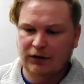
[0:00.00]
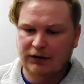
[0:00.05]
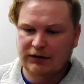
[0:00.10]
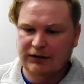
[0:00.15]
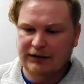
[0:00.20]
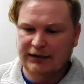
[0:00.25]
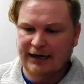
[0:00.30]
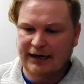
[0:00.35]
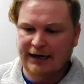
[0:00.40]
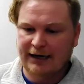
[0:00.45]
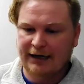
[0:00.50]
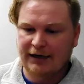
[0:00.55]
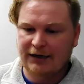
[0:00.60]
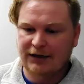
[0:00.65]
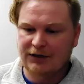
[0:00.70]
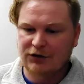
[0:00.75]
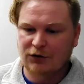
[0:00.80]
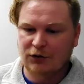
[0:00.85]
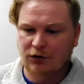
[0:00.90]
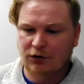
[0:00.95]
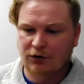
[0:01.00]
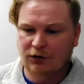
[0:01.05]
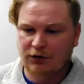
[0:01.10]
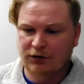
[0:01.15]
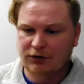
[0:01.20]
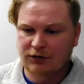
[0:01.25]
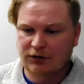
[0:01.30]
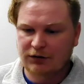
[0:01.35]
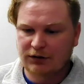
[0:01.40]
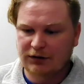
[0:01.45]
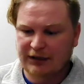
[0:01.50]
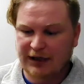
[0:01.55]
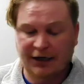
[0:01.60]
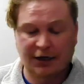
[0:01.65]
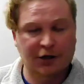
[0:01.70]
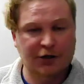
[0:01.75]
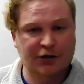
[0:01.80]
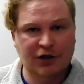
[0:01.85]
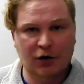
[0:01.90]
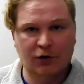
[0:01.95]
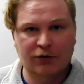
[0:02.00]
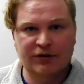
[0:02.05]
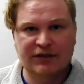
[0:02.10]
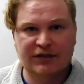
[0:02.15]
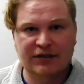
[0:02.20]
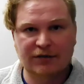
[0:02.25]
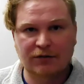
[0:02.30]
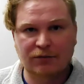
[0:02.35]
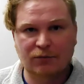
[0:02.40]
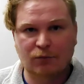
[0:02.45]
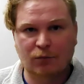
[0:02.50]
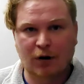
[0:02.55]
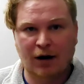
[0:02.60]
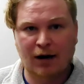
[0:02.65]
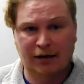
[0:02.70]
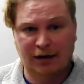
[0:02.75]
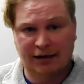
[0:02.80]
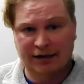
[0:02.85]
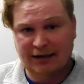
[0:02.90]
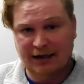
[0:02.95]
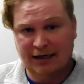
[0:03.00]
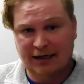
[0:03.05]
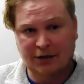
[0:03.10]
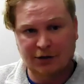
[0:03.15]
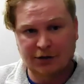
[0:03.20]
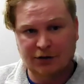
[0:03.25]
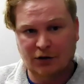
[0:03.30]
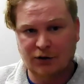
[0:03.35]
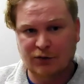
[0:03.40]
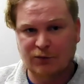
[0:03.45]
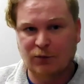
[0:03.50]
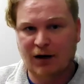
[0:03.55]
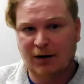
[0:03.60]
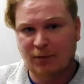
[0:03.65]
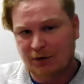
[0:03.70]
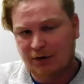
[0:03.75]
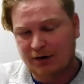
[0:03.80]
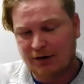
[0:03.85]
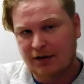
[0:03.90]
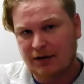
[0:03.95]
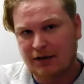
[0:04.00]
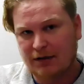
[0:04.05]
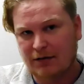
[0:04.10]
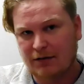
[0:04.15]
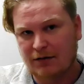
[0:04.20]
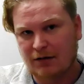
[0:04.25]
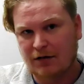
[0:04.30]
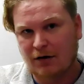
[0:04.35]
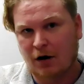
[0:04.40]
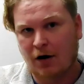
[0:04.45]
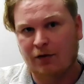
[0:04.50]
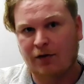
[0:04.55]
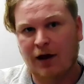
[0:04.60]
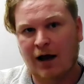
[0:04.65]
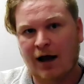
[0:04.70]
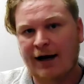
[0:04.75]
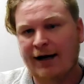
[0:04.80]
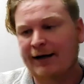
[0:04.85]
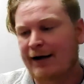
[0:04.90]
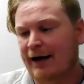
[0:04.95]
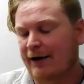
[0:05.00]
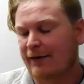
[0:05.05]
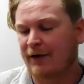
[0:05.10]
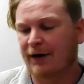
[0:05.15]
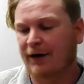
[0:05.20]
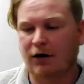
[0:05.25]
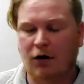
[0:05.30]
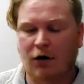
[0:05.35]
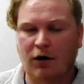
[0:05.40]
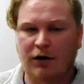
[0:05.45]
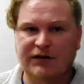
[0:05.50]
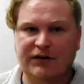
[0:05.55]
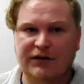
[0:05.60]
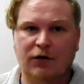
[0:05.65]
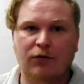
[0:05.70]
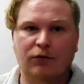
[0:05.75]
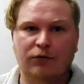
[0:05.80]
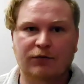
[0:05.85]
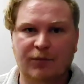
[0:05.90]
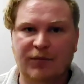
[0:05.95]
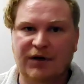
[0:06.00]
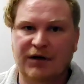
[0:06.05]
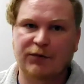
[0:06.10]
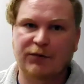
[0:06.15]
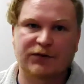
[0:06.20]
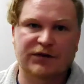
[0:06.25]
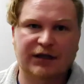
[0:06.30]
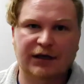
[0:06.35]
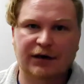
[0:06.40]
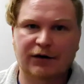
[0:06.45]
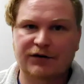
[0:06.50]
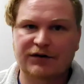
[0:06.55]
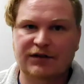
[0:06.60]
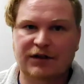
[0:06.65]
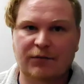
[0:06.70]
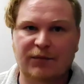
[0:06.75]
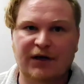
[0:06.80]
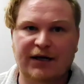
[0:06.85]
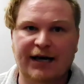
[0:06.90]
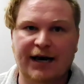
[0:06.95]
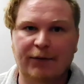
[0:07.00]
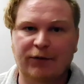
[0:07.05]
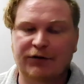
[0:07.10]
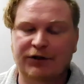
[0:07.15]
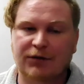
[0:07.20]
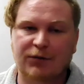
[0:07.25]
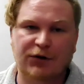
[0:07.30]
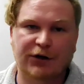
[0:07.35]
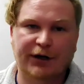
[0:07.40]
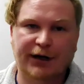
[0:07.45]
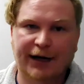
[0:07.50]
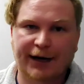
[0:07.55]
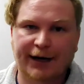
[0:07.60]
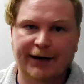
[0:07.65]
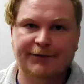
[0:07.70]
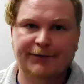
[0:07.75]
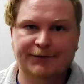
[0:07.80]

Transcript: getting your toes wet, like getting your toes wet with online, and then also the people skills and being able to communicate.